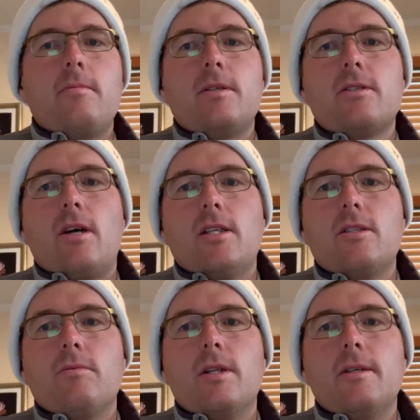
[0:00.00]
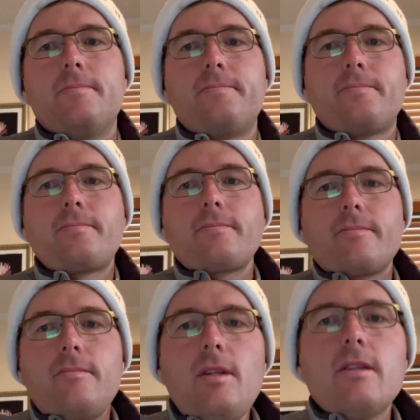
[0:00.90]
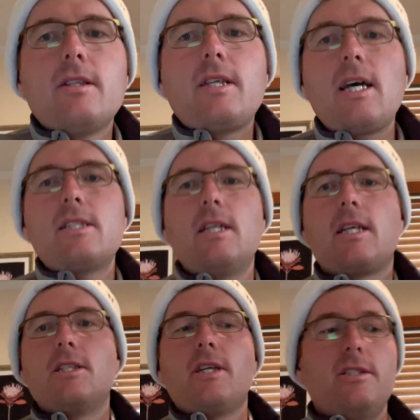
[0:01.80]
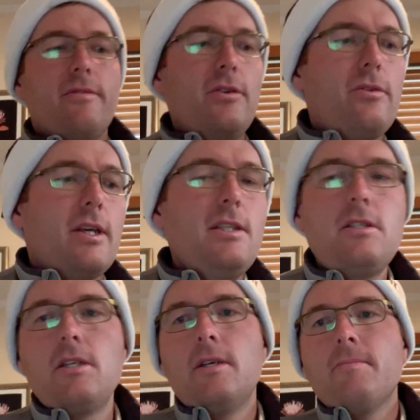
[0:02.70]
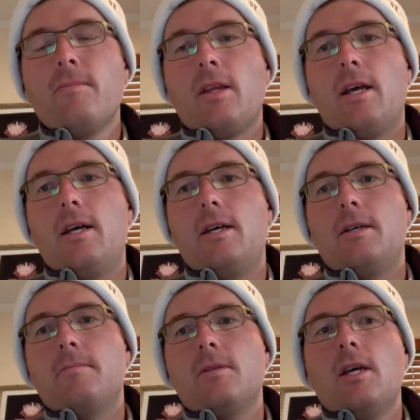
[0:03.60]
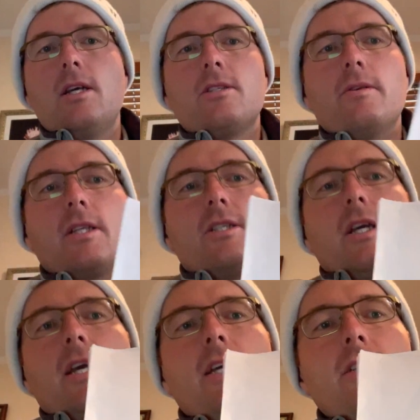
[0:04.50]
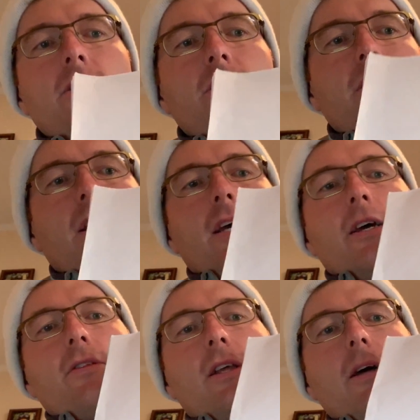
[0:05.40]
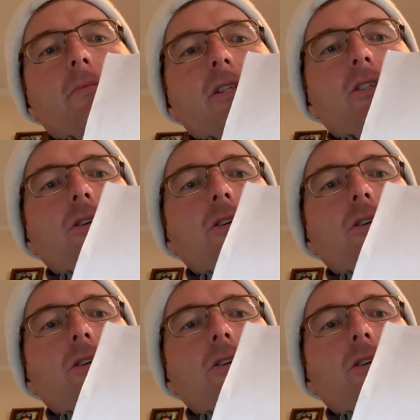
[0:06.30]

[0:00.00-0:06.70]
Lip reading: decides the winner. The task setter can change a few things. So you can change the club that's